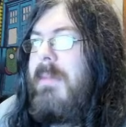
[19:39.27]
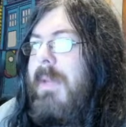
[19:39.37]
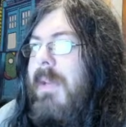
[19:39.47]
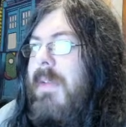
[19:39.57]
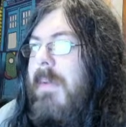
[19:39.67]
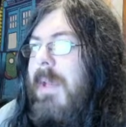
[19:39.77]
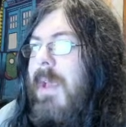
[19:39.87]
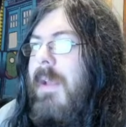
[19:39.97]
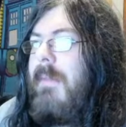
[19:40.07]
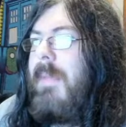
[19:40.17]
pandemic
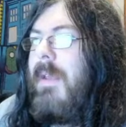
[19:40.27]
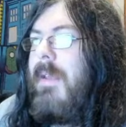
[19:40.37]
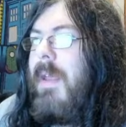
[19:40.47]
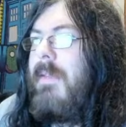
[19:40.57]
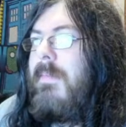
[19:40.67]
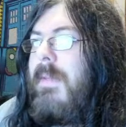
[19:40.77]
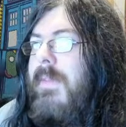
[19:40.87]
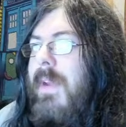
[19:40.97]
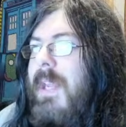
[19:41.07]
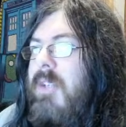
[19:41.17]
has been
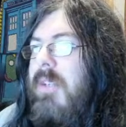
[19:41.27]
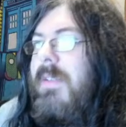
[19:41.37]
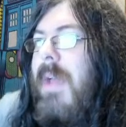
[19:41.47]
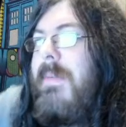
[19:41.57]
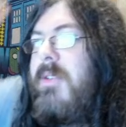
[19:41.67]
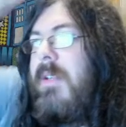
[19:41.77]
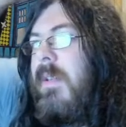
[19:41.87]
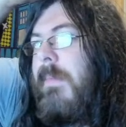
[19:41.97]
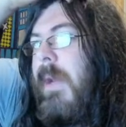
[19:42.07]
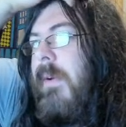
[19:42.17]
financially damaging
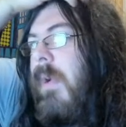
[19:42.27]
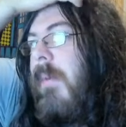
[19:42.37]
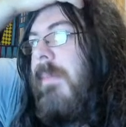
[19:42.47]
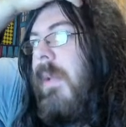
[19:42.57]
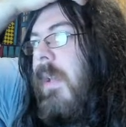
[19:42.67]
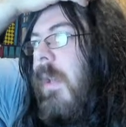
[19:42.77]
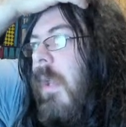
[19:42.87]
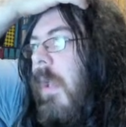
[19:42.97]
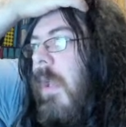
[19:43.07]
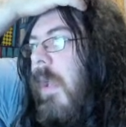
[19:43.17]
to the parent company,
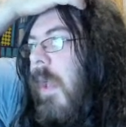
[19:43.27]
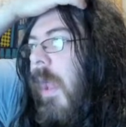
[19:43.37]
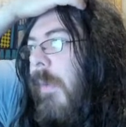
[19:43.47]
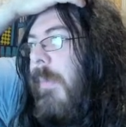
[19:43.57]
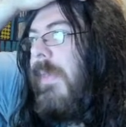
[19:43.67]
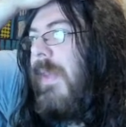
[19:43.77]
and with an